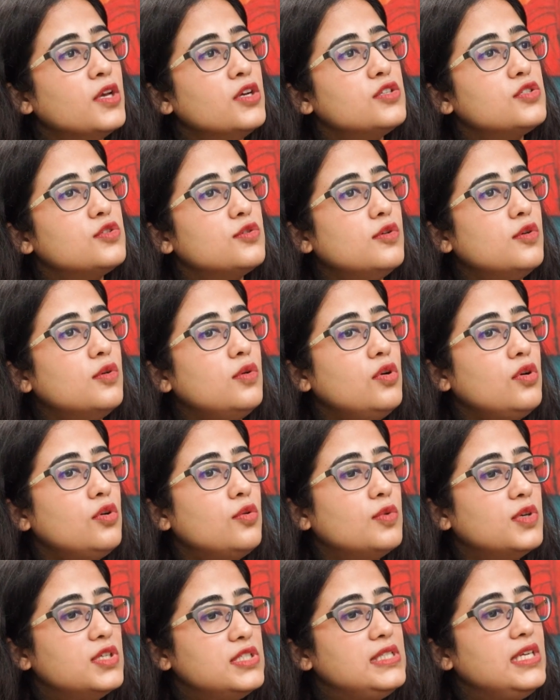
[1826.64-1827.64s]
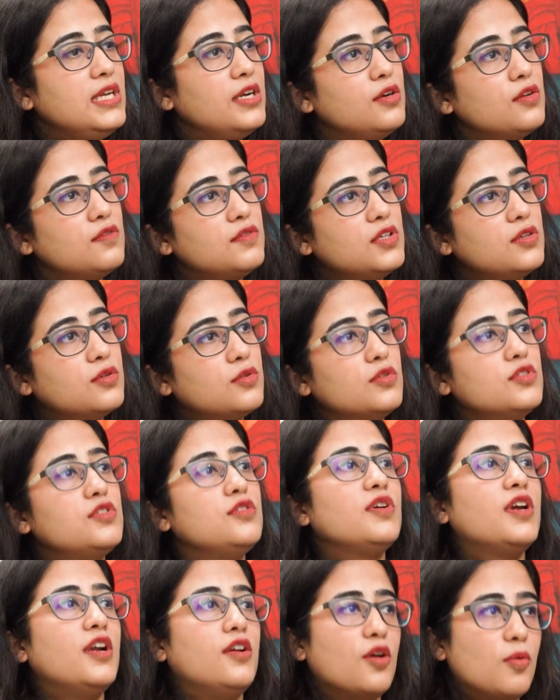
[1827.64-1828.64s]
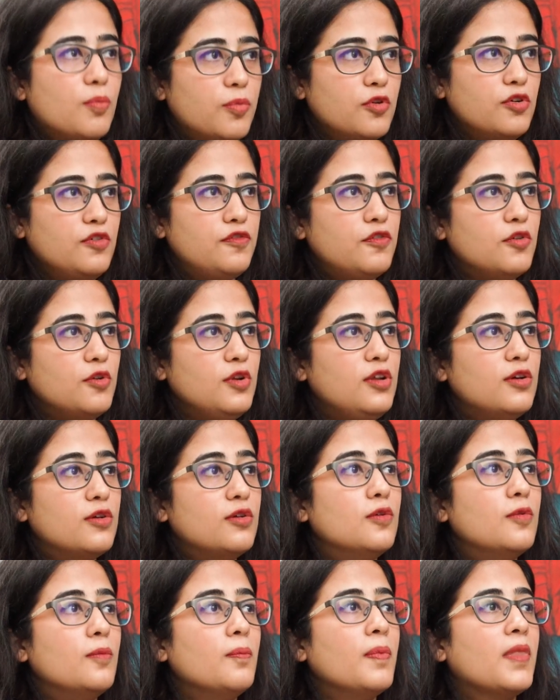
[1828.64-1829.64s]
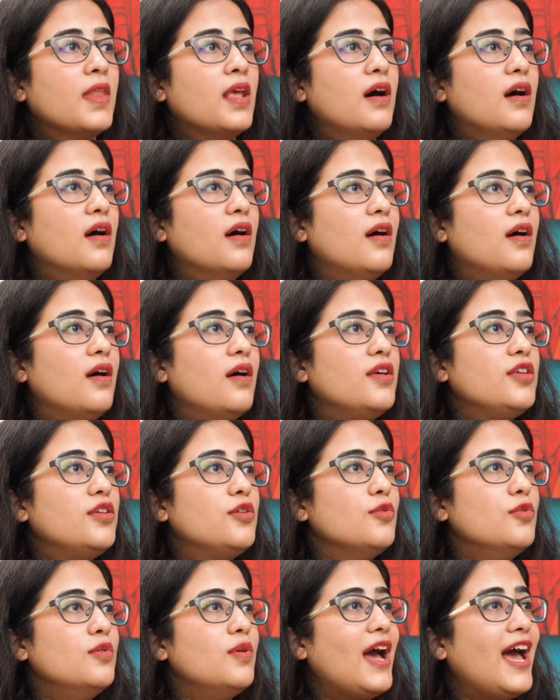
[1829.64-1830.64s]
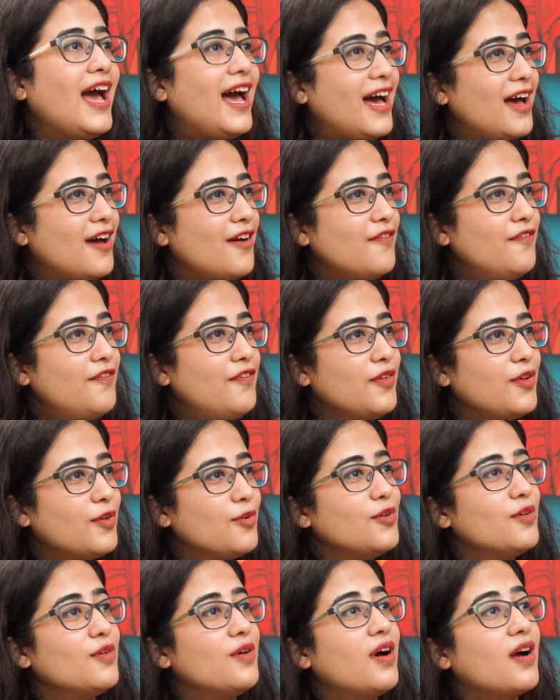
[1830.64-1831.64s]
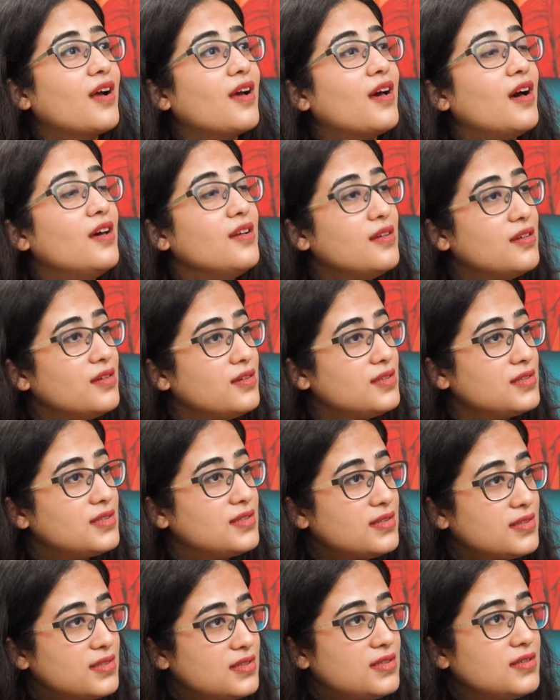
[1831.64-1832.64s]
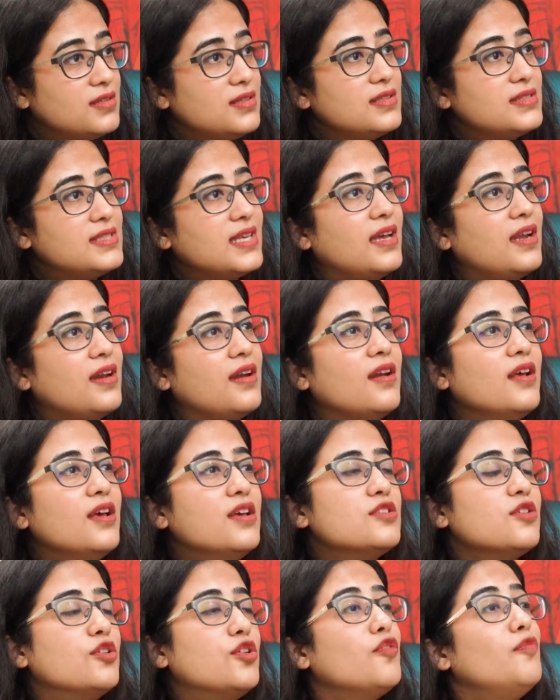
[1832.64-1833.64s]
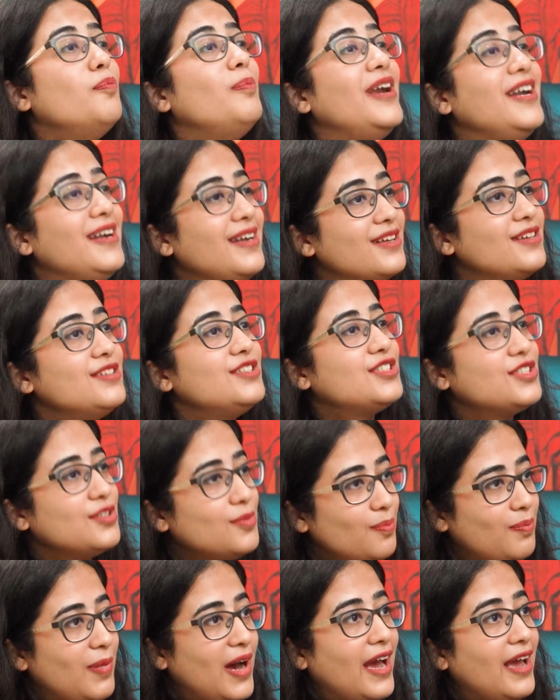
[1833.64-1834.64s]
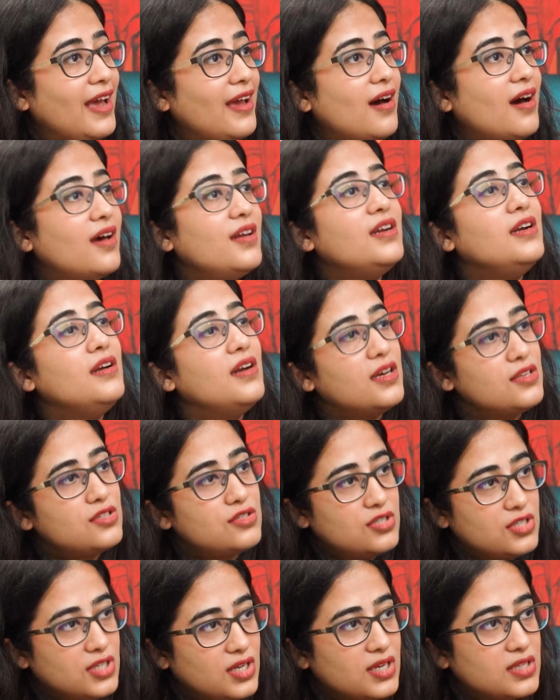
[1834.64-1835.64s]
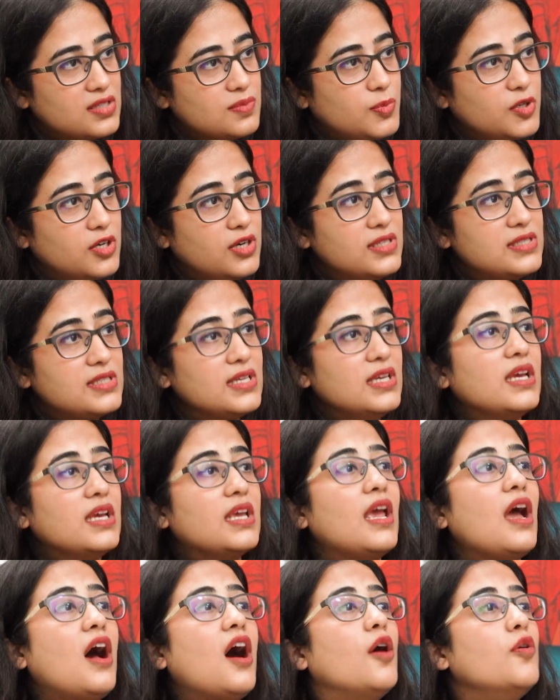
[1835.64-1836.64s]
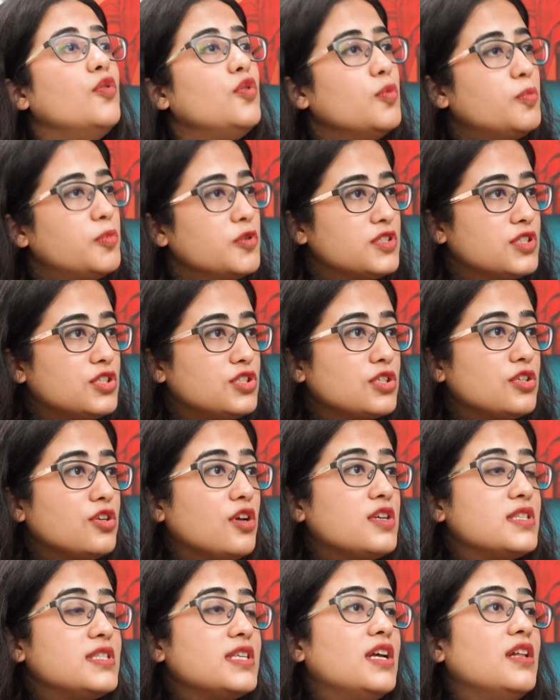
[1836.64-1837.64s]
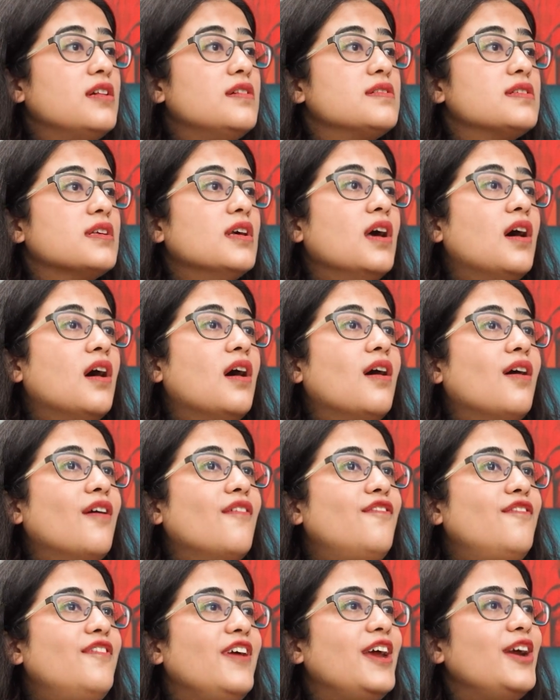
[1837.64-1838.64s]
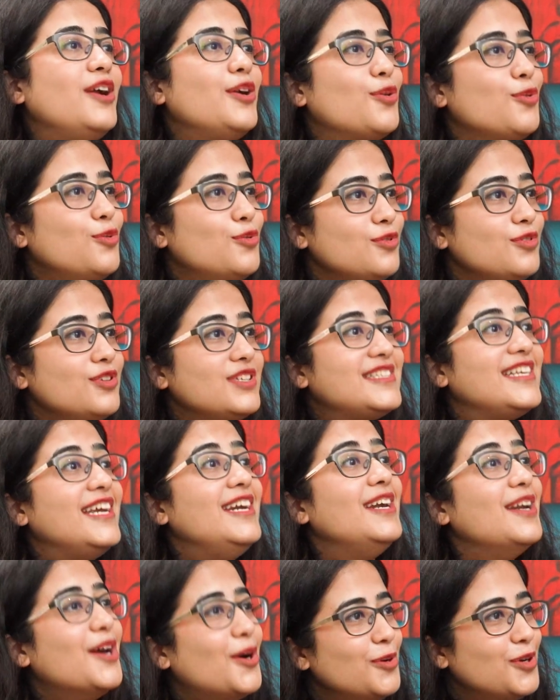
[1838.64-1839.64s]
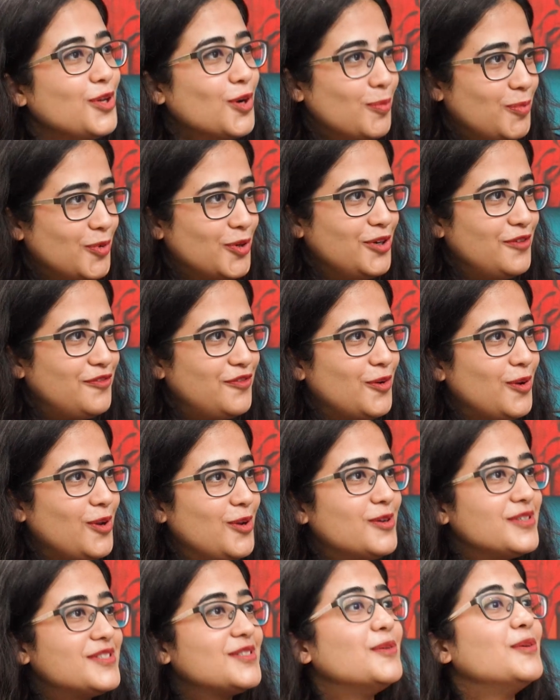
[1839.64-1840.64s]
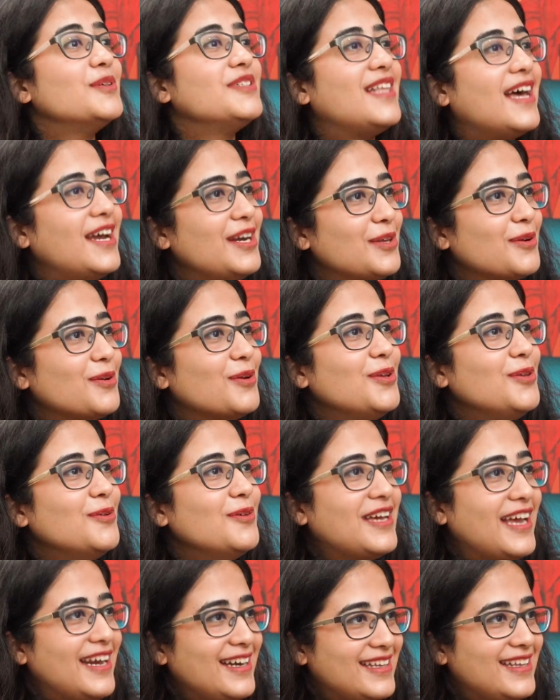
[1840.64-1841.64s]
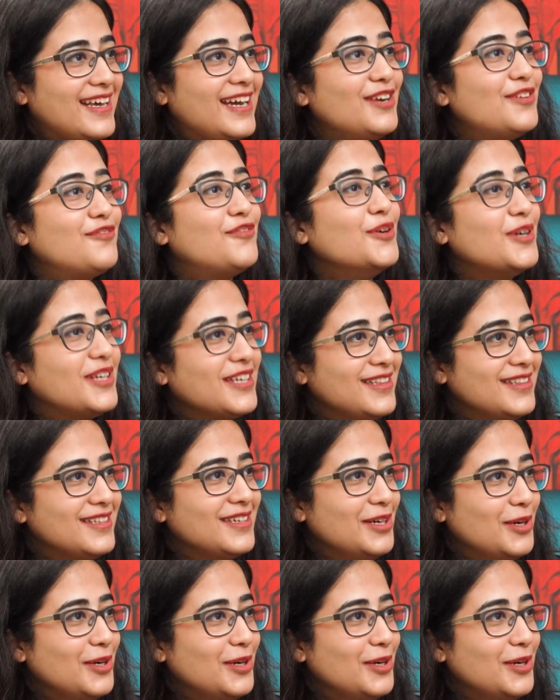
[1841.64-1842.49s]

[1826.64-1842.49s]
So towards the end of the course, you get your portfolio, you have, career assistance and sort of mentorship by our industry experts, okay, how to position yourselves, where to send out your portfolio so that, you get that foot in the